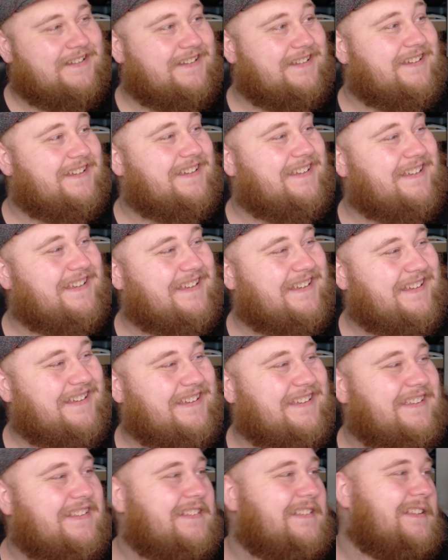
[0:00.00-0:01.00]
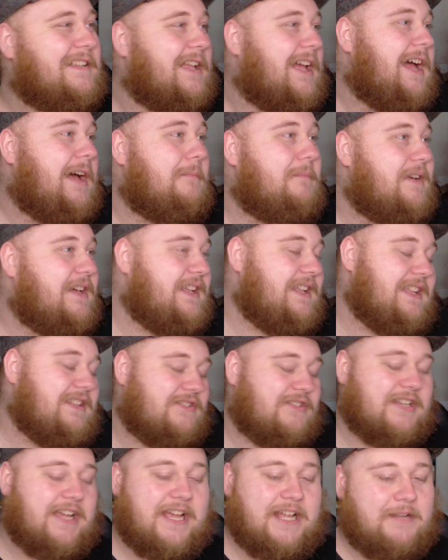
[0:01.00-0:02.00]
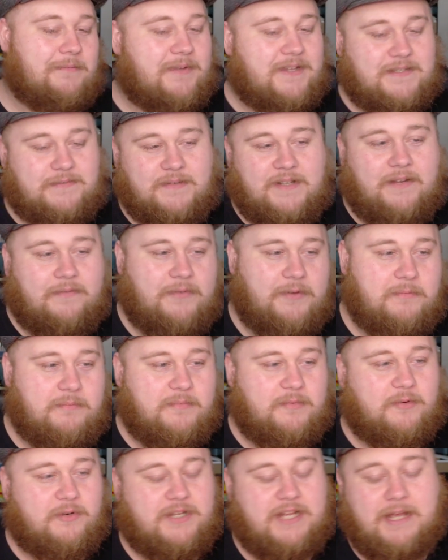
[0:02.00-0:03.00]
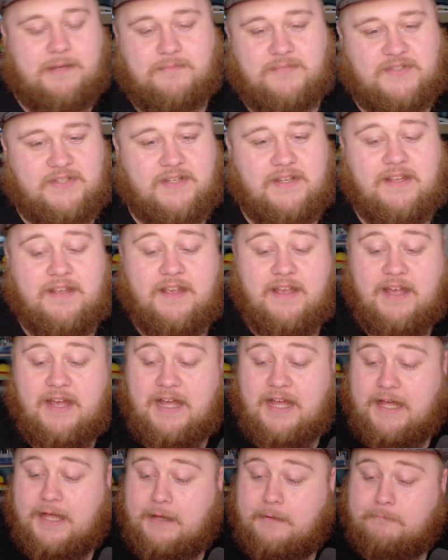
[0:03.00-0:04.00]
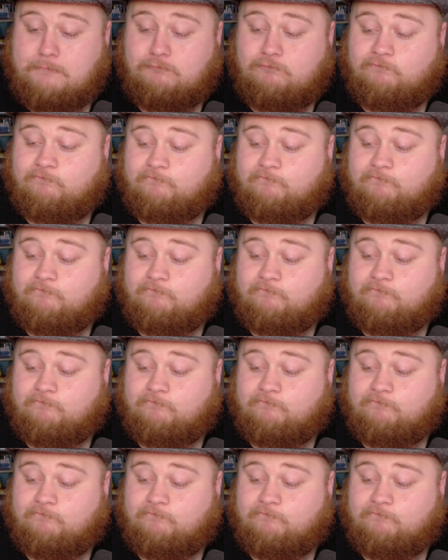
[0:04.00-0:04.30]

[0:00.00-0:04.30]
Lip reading: But it's just I gotta mess with it a few more times. But